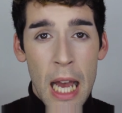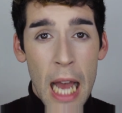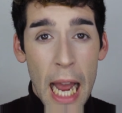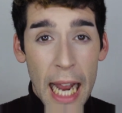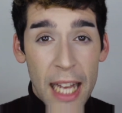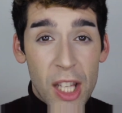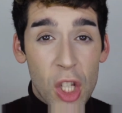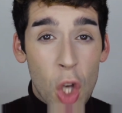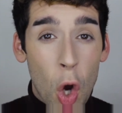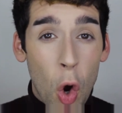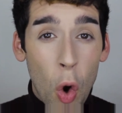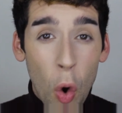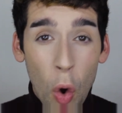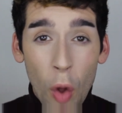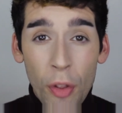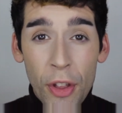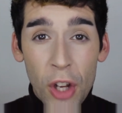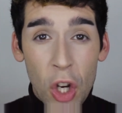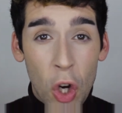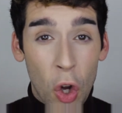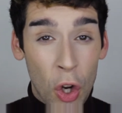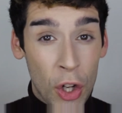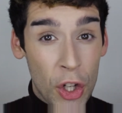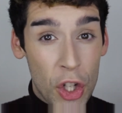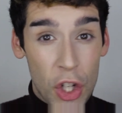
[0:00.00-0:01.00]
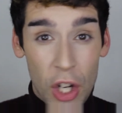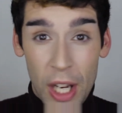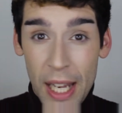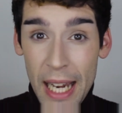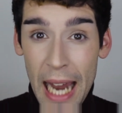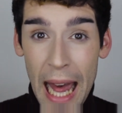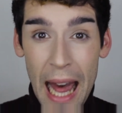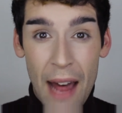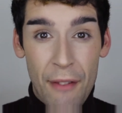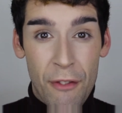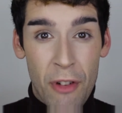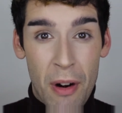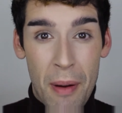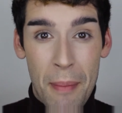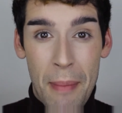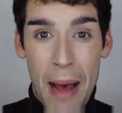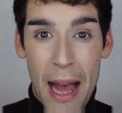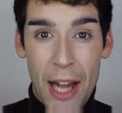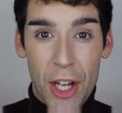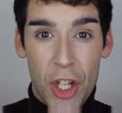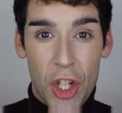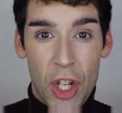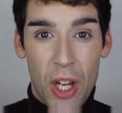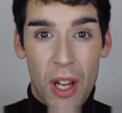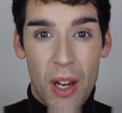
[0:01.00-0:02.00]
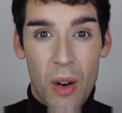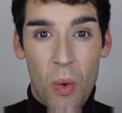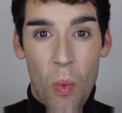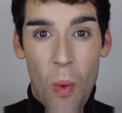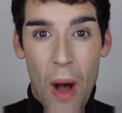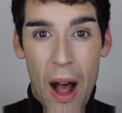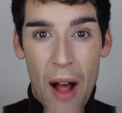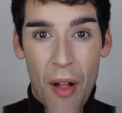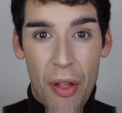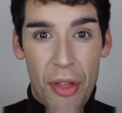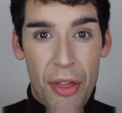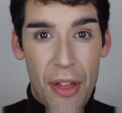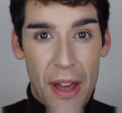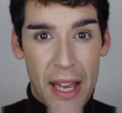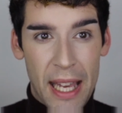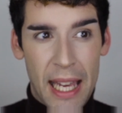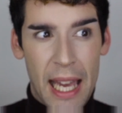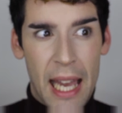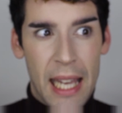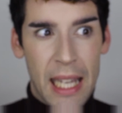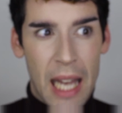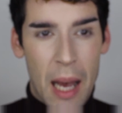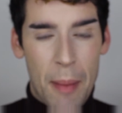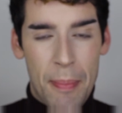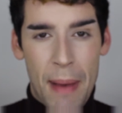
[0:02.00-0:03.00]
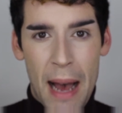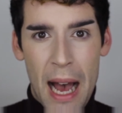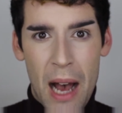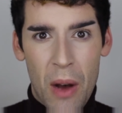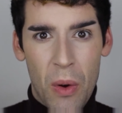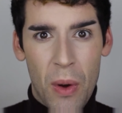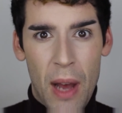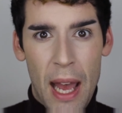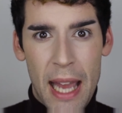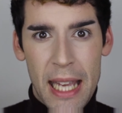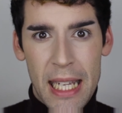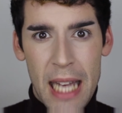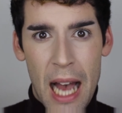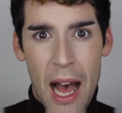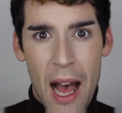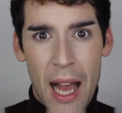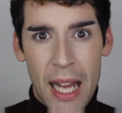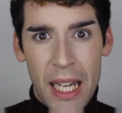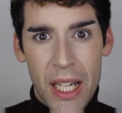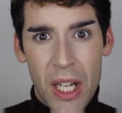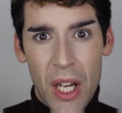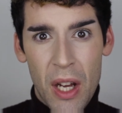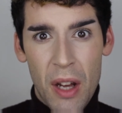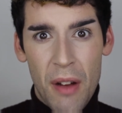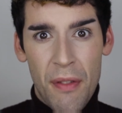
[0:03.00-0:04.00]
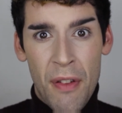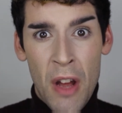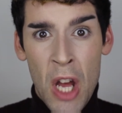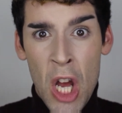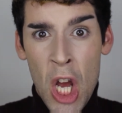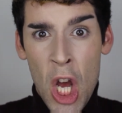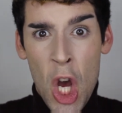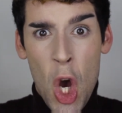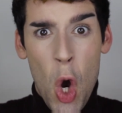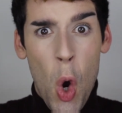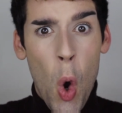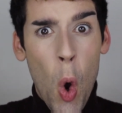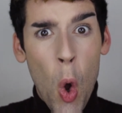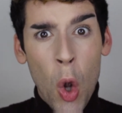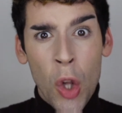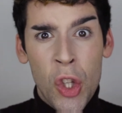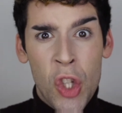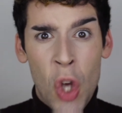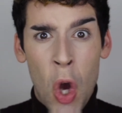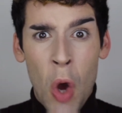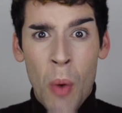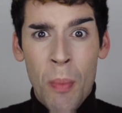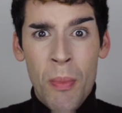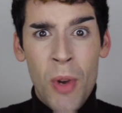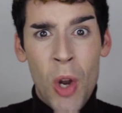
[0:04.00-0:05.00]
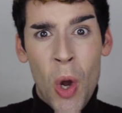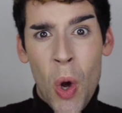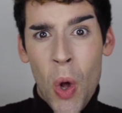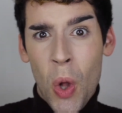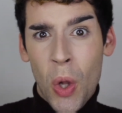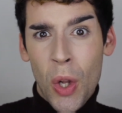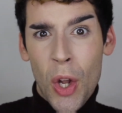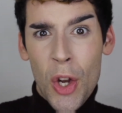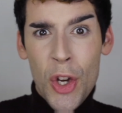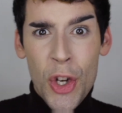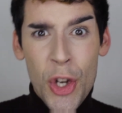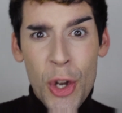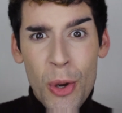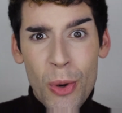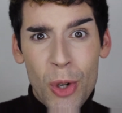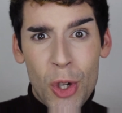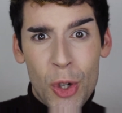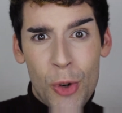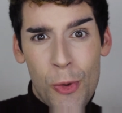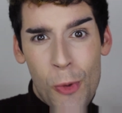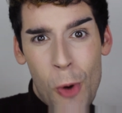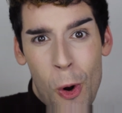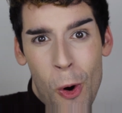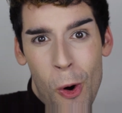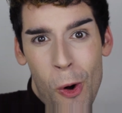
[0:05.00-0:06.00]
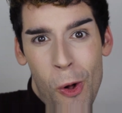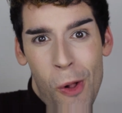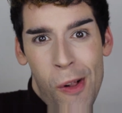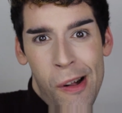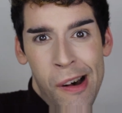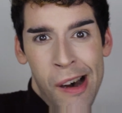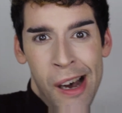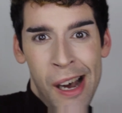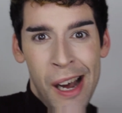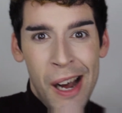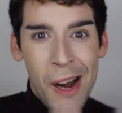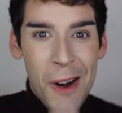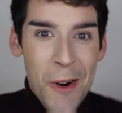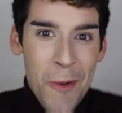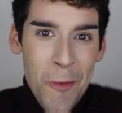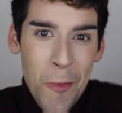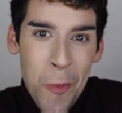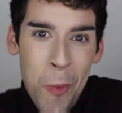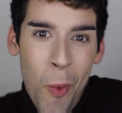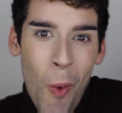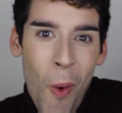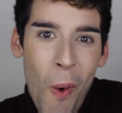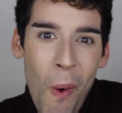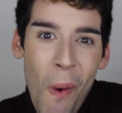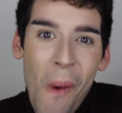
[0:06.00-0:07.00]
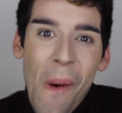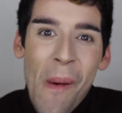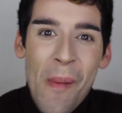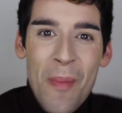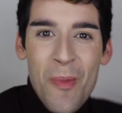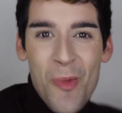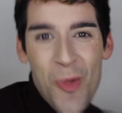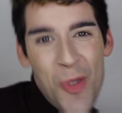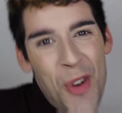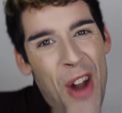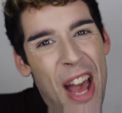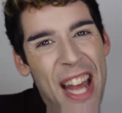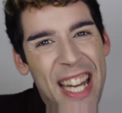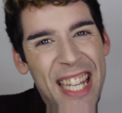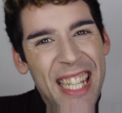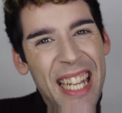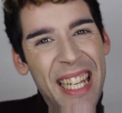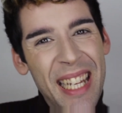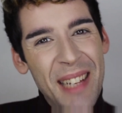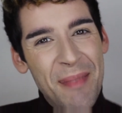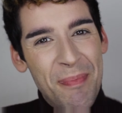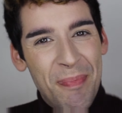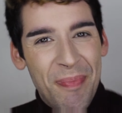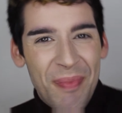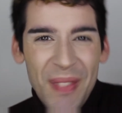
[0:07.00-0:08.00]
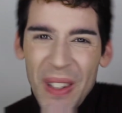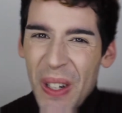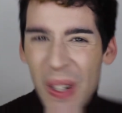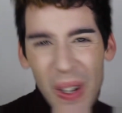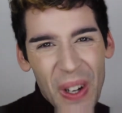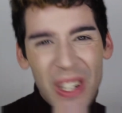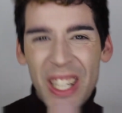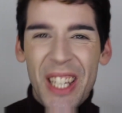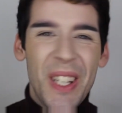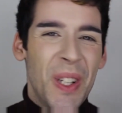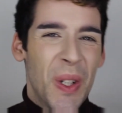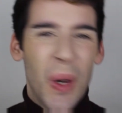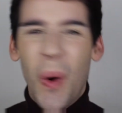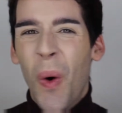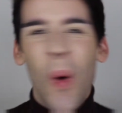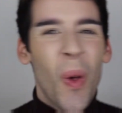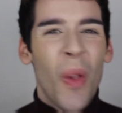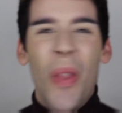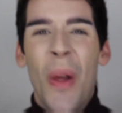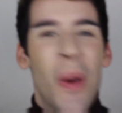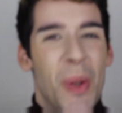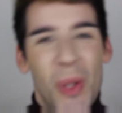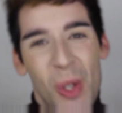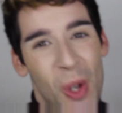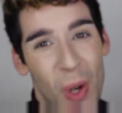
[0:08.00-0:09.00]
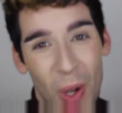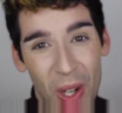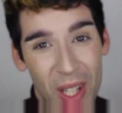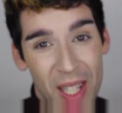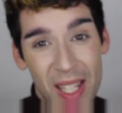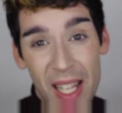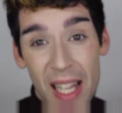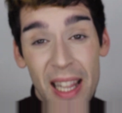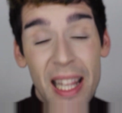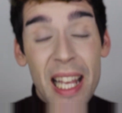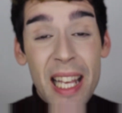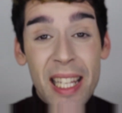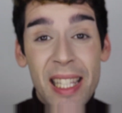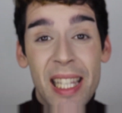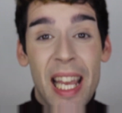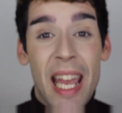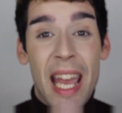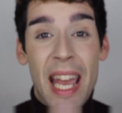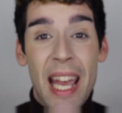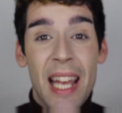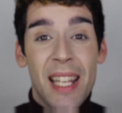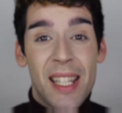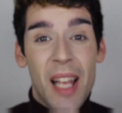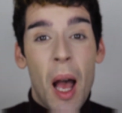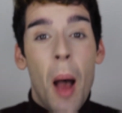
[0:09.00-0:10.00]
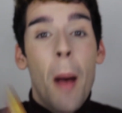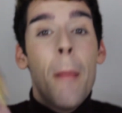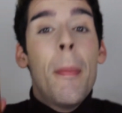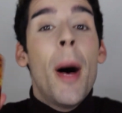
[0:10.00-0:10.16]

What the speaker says: It's got all the colours you can ever imagine while thinking about a kind of autumnal, neutral, warm, ready, all those colours. This is